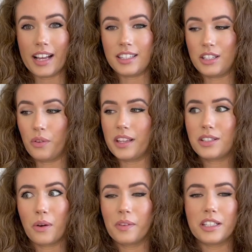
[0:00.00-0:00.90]
So this
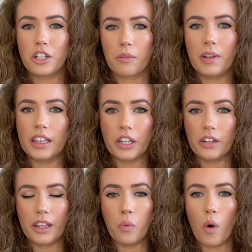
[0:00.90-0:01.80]
only took me
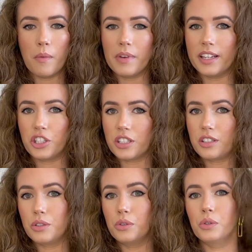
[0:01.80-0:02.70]
literally 1 minute just
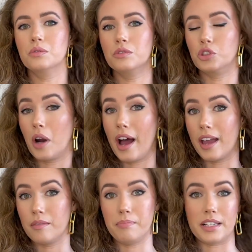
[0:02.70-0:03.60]
to
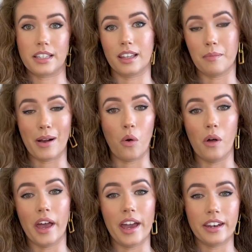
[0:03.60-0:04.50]
dry basically my whole
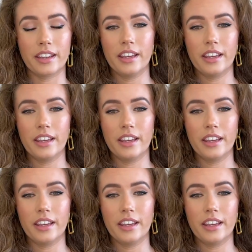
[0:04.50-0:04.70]
head.